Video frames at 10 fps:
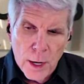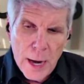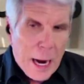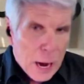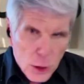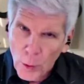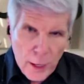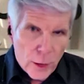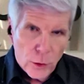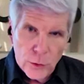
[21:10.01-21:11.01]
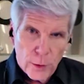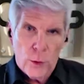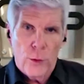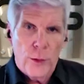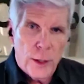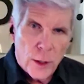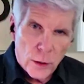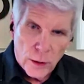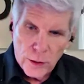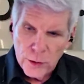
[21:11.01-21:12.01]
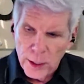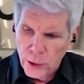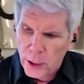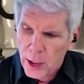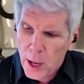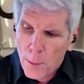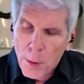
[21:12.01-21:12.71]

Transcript: Actuators to move it, etc.